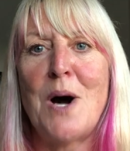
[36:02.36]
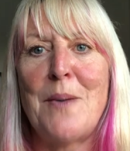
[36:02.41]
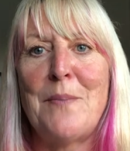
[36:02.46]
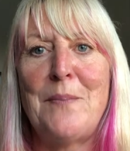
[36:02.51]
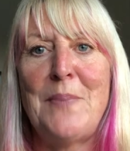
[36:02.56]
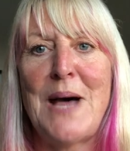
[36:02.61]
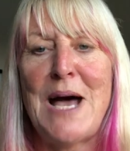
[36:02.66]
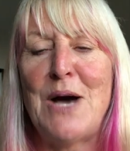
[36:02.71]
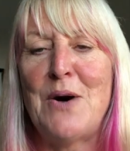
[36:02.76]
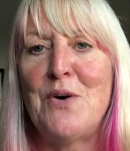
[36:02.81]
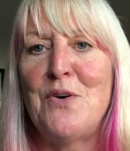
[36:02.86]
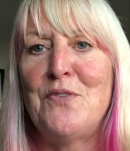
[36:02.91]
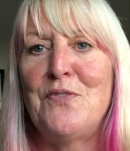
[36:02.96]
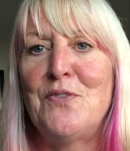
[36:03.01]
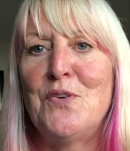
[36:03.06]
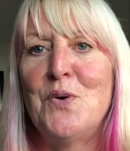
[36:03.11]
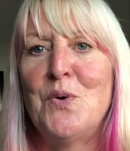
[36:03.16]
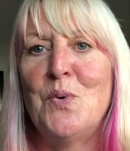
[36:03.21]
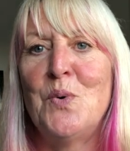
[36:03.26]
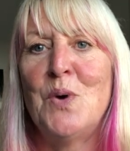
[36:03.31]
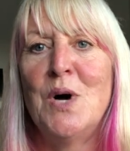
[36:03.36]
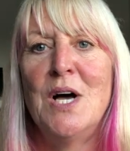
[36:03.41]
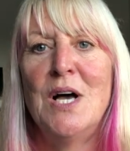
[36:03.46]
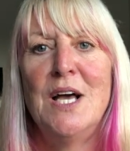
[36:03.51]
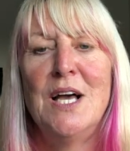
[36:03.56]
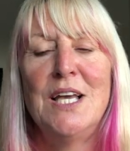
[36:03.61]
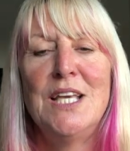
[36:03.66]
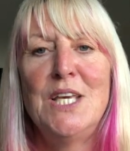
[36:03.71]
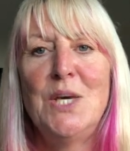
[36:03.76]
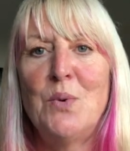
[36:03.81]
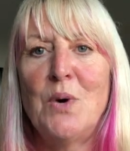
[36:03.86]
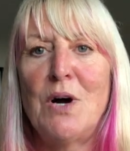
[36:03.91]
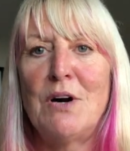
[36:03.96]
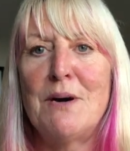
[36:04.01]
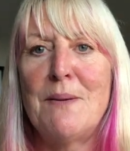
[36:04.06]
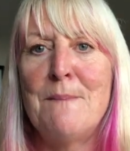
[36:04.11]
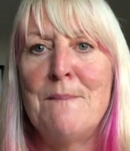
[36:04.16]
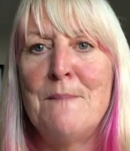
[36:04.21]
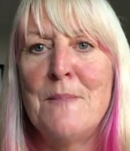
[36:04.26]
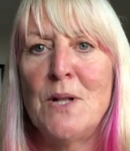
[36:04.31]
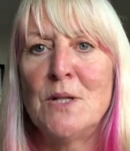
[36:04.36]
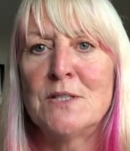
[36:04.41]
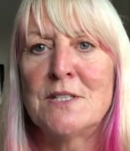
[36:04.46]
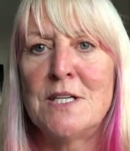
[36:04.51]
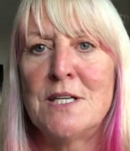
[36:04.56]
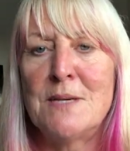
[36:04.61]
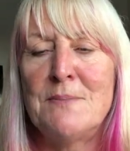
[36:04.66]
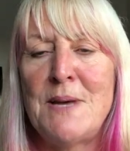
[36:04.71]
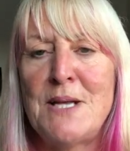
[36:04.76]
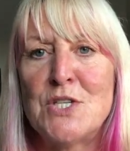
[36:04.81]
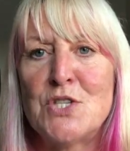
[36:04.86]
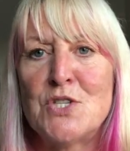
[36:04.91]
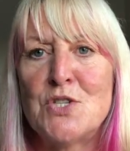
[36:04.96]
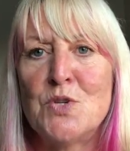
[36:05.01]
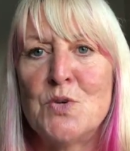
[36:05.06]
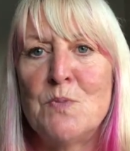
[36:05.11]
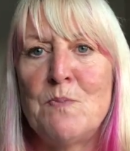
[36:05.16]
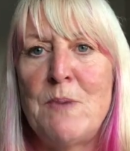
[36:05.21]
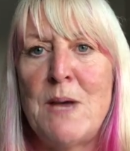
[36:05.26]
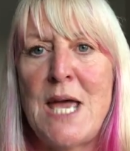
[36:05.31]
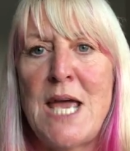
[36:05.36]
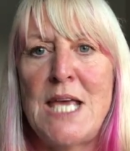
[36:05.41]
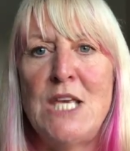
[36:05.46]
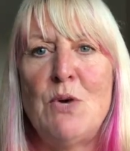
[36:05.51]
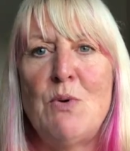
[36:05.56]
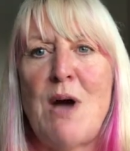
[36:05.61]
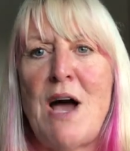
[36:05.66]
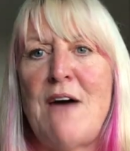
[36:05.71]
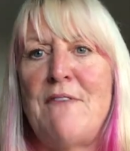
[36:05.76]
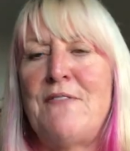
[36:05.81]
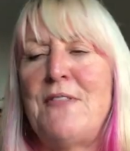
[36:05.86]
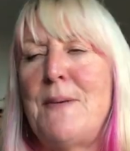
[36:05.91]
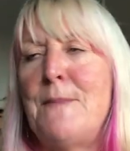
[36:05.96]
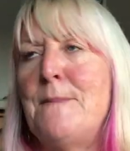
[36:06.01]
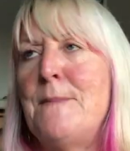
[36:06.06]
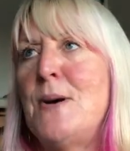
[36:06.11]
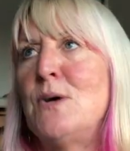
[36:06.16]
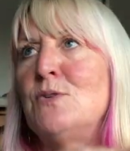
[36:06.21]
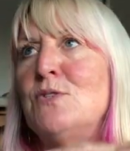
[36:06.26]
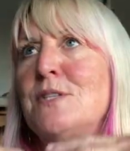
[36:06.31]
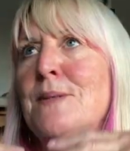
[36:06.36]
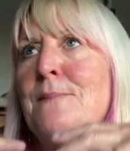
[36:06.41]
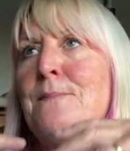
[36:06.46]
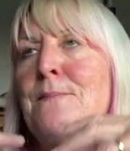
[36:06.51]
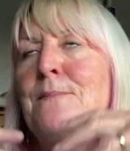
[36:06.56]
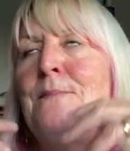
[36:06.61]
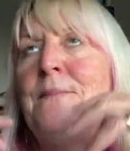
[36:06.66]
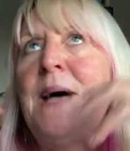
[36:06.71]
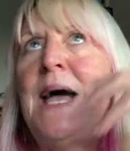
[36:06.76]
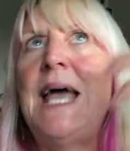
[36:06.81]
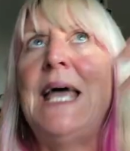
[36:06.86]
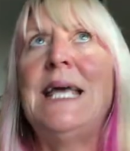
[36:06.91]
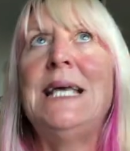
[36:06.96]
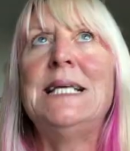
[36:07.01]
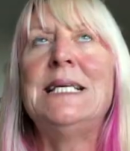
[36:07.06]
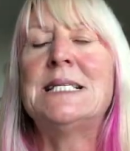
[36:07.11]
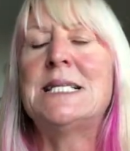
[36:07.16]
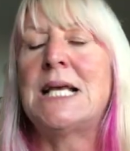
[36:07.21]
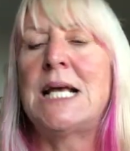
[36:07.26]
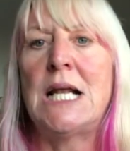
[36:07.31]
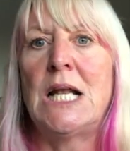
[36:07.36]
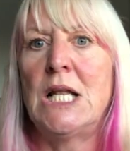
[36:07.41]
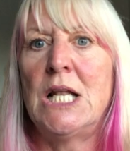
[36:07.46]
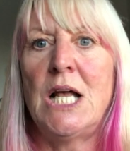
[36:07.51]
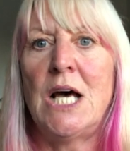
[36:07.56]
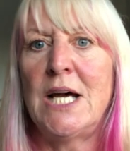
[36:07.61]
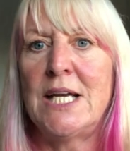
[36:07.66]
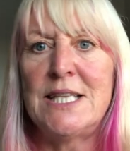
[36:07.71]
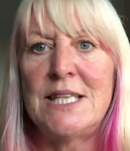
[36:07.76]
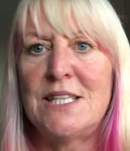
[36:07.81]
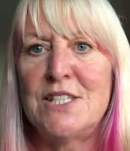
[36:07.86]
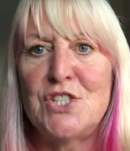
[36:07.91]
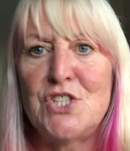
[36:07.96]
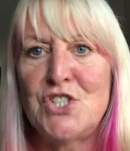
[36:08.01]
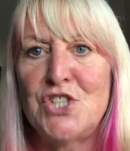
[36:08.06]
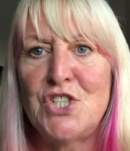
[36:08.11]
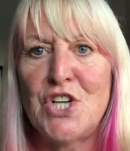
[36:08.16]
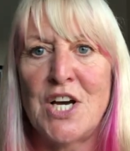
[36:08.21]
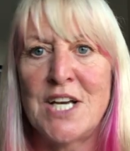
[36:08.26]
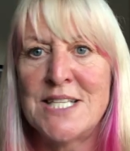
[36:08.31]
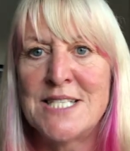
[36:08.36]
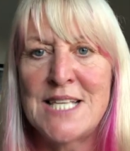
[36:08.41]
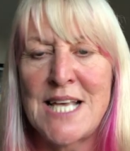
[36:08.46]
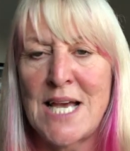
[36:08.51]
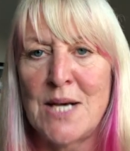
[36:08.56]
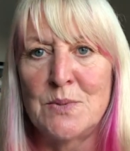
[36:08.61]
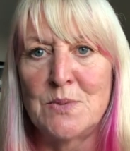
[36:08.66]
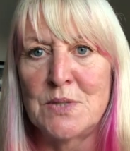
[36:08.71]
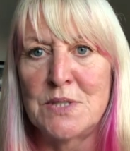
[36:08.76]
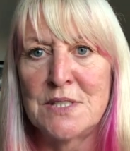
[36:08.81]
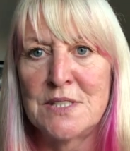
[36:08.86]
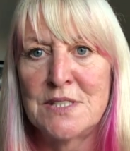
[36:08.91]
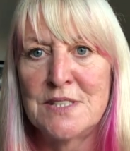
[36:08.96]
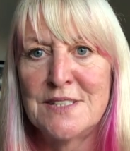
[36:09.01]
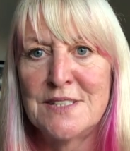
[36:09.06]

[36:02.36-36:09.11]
are powerful, you are a multidimensional being, you have the most amazing light that shines out.